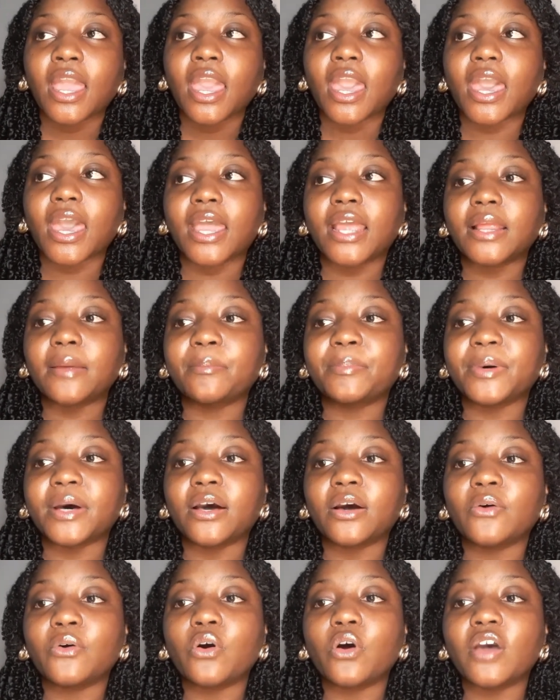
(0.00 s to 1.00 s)
and
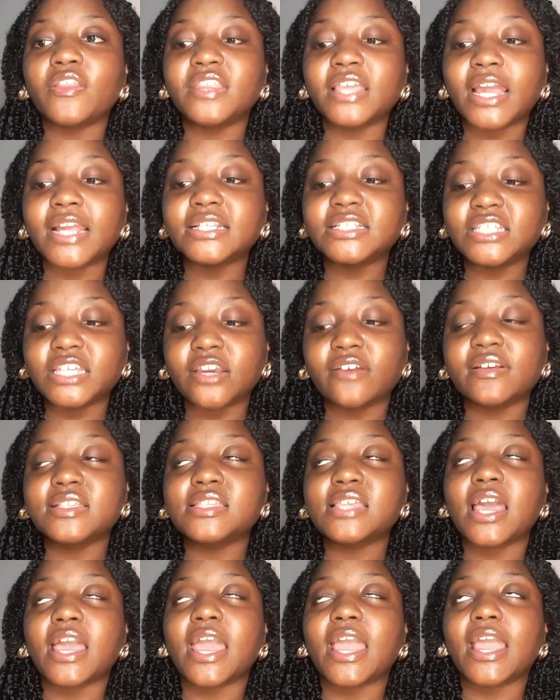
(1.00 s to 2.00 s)
but the idea
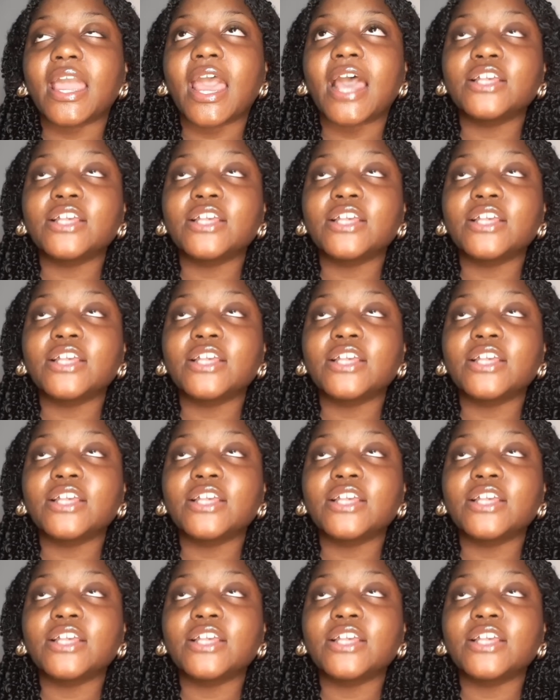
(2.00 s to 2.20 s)
is that